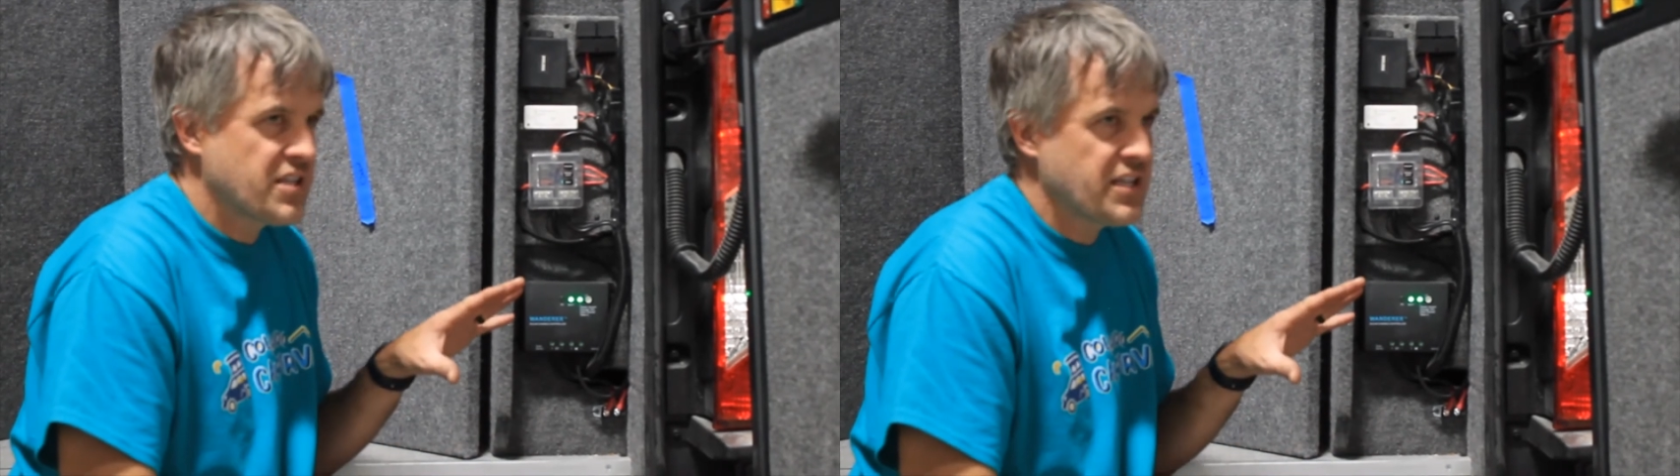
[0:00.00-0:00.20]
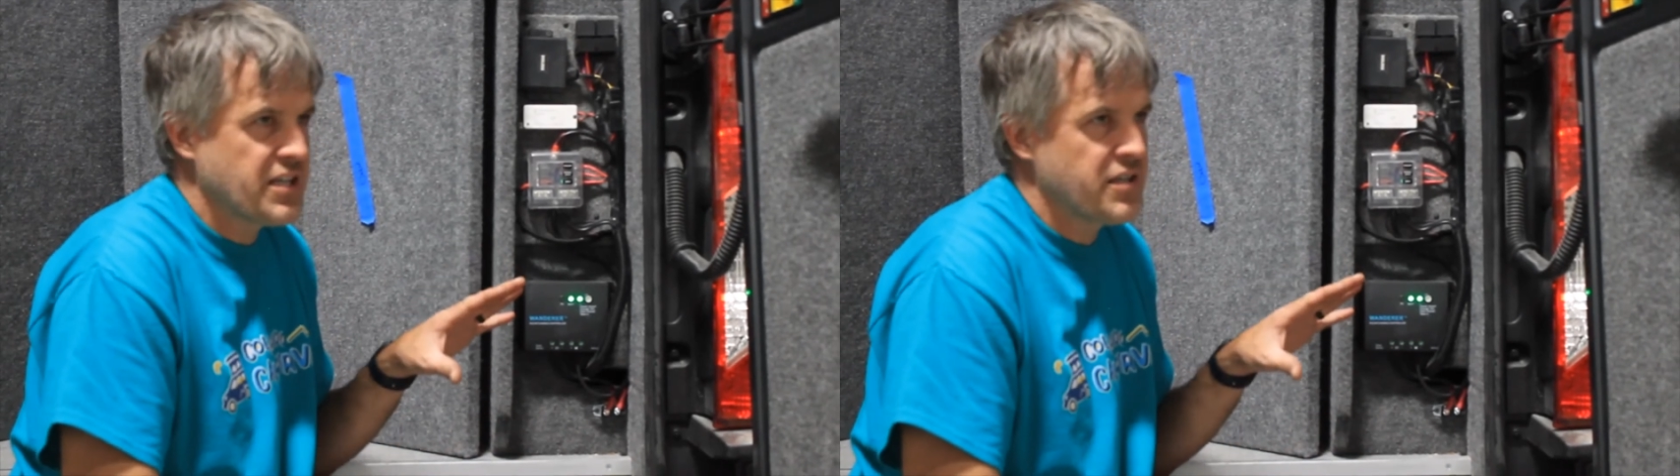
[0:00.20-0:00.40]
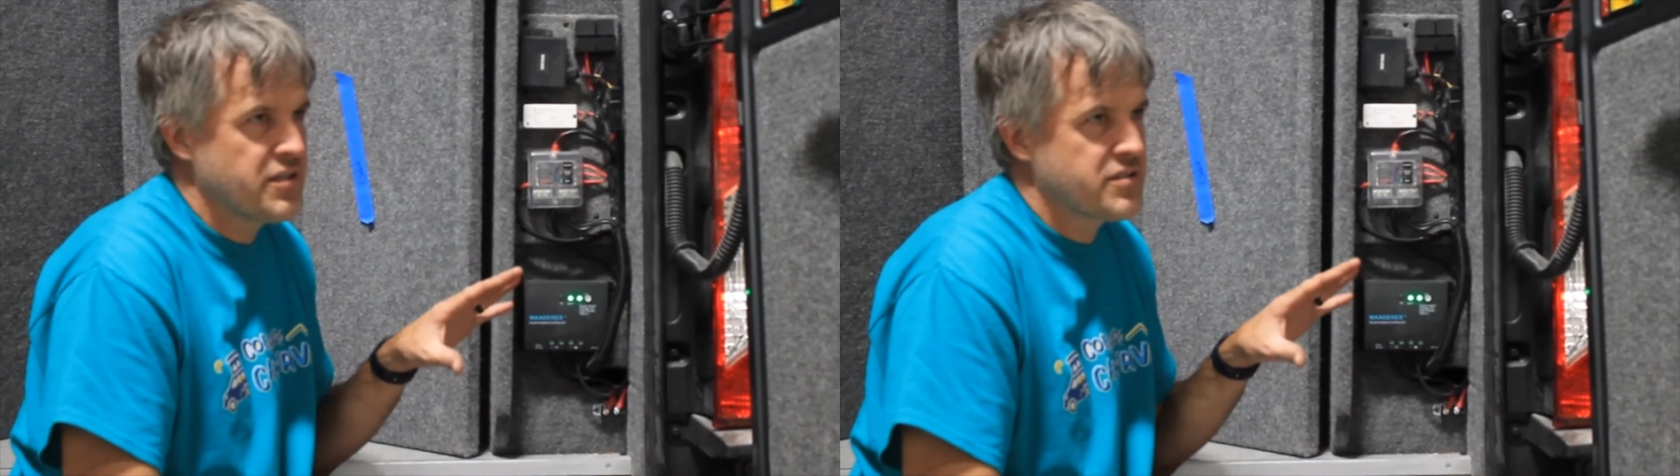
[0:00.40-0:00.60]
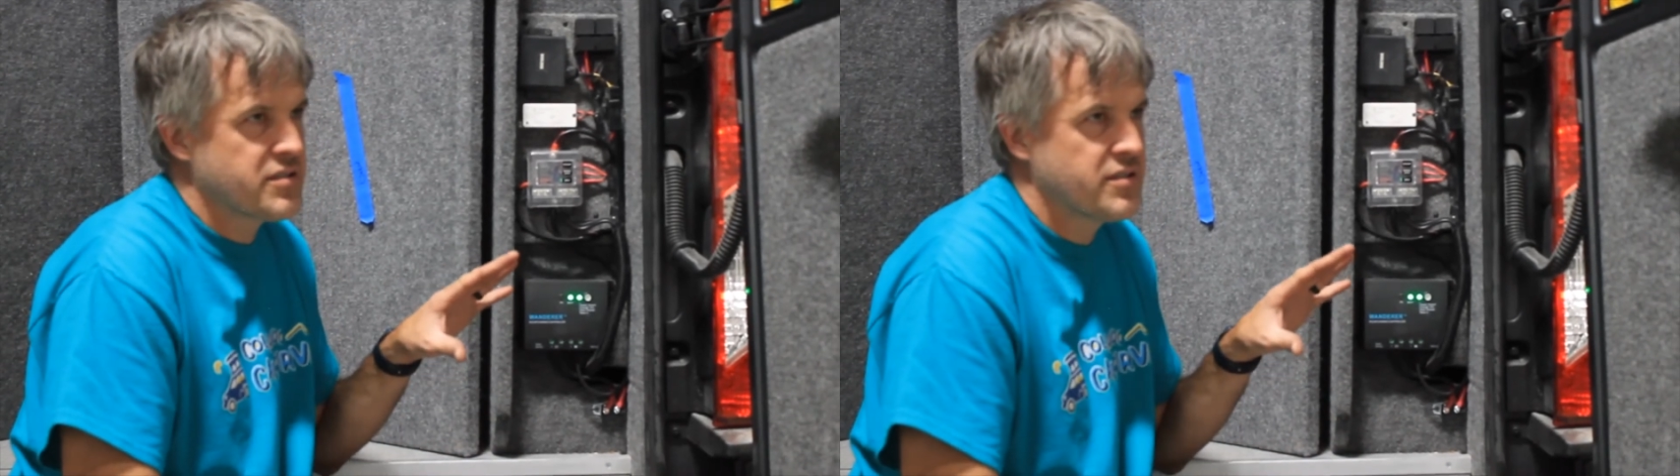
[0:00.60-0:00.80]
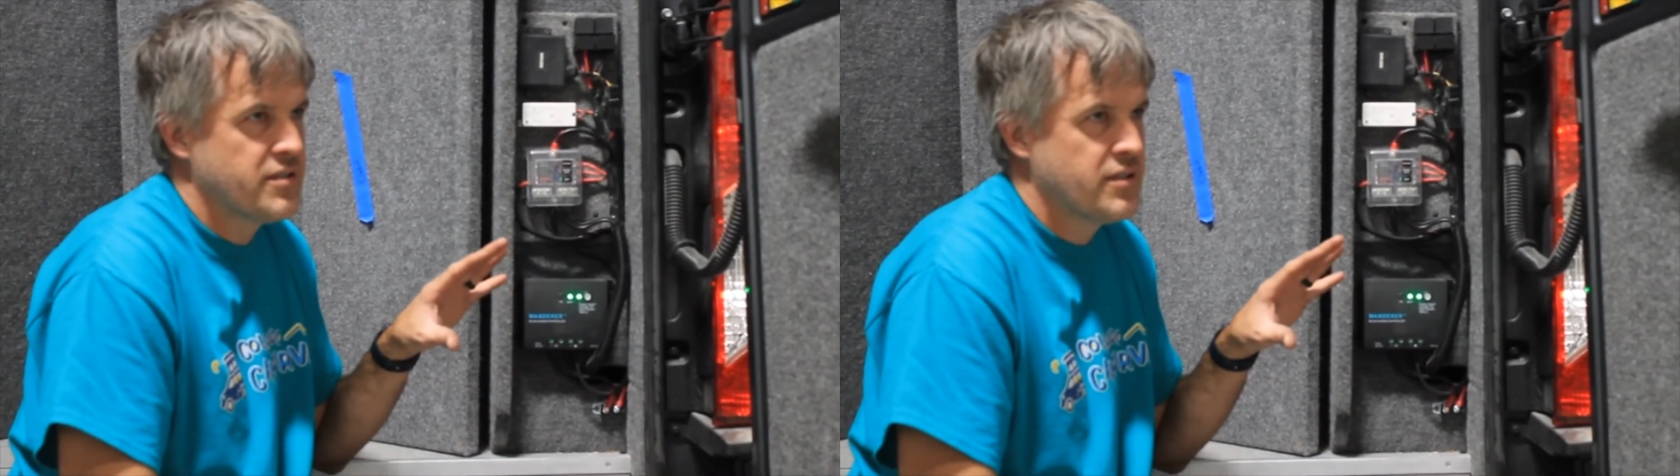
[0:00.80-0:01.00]
thing is,
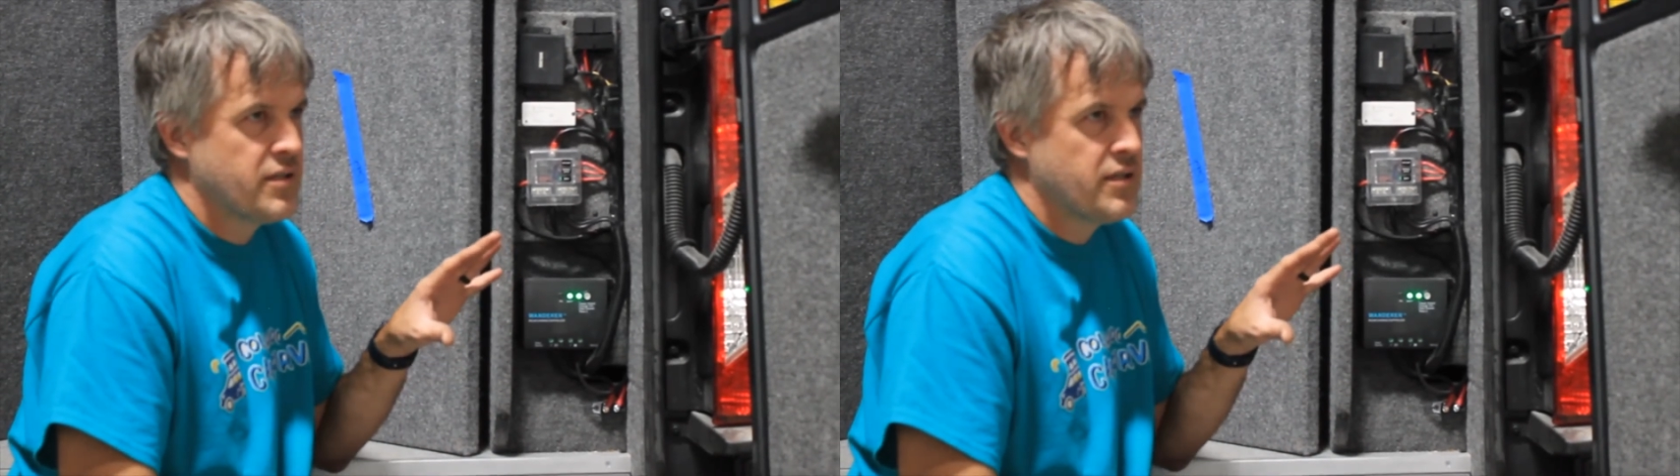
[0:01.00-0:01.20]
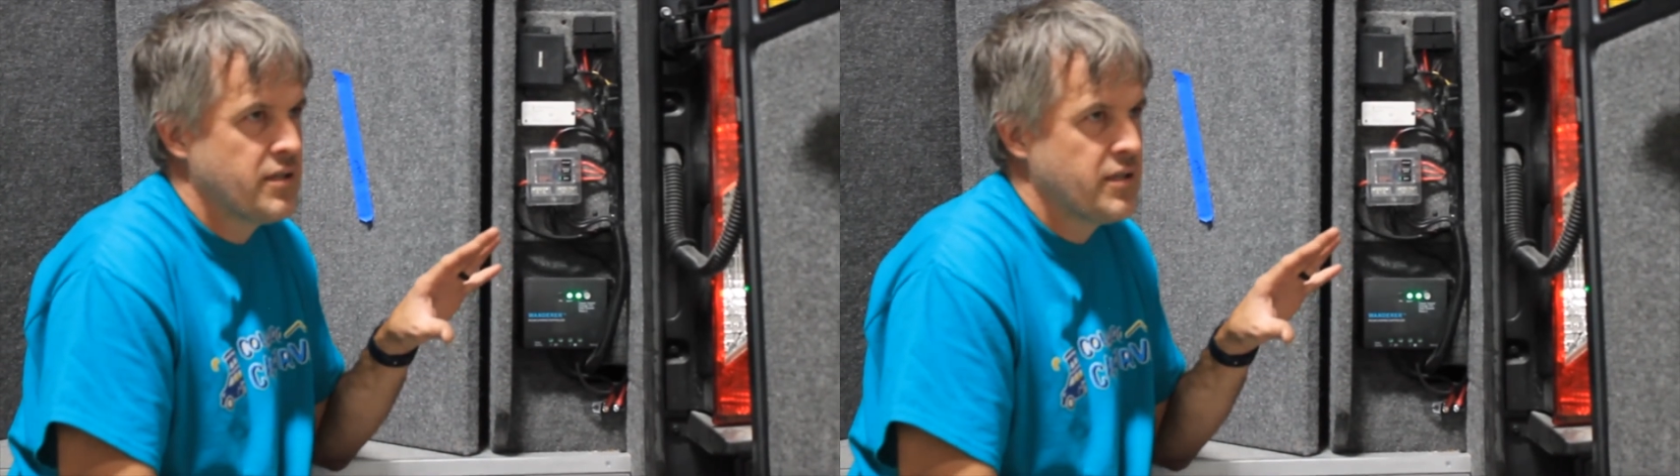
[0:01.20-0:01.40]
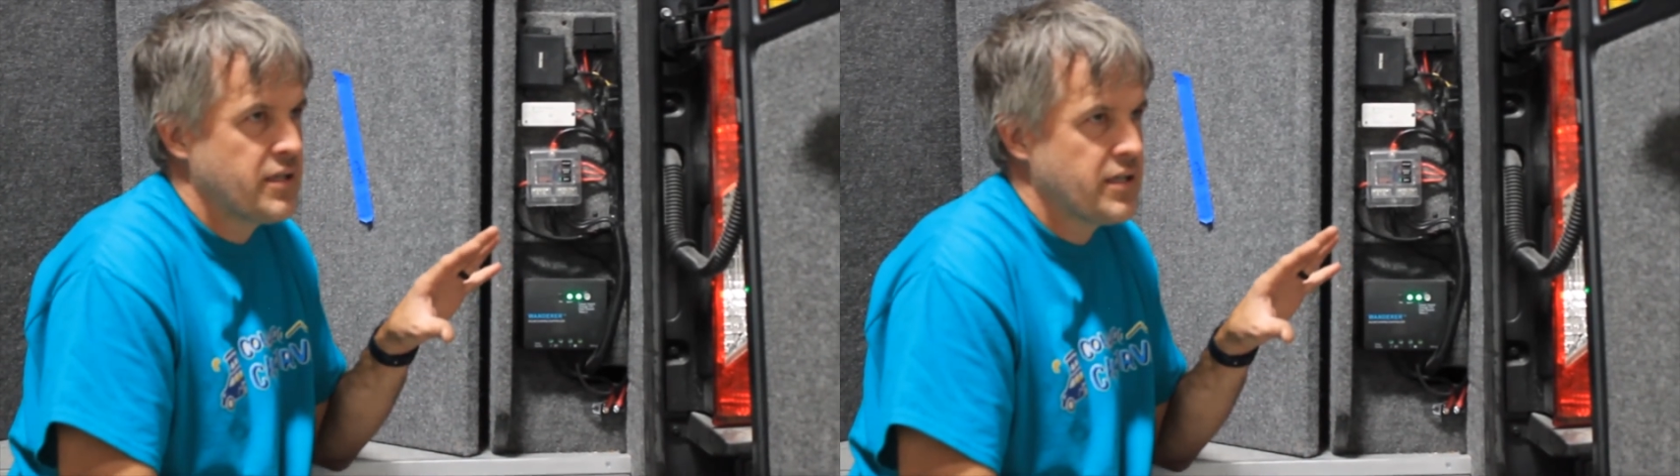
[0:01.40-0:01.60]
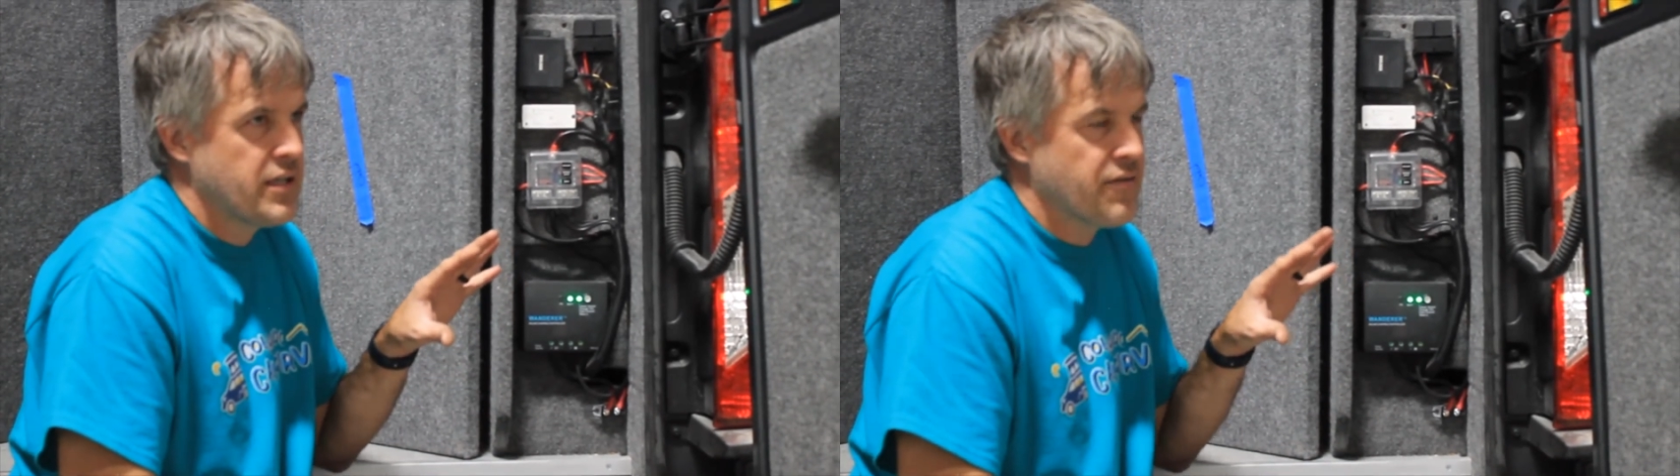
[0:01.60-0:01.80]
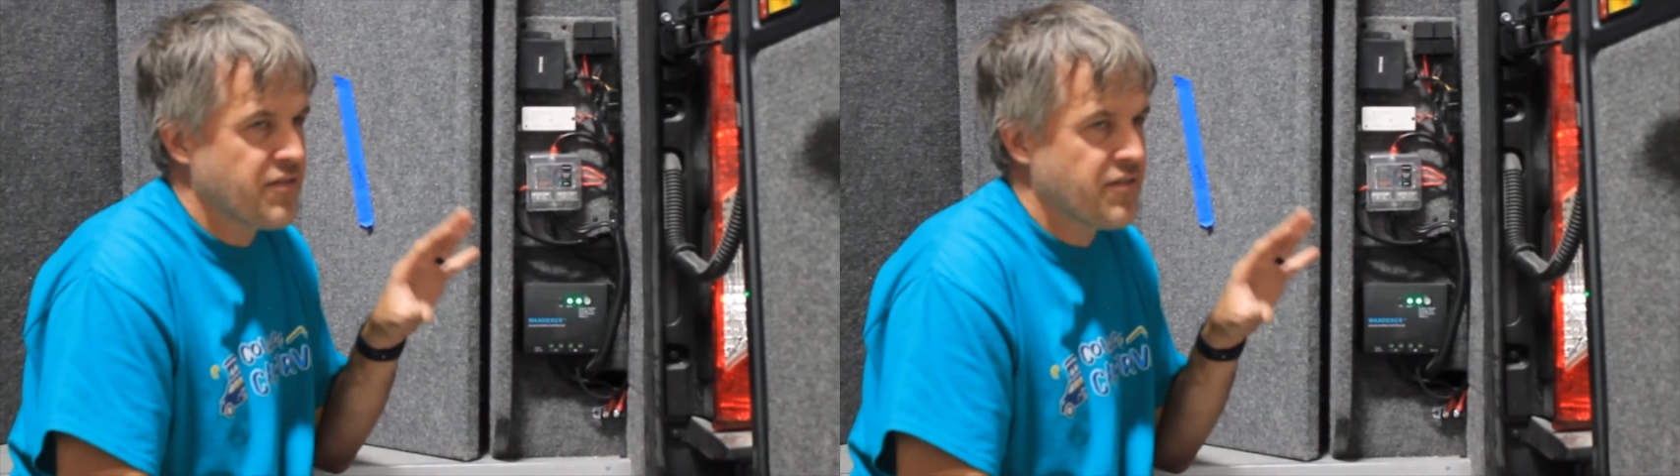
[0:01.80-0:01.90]
if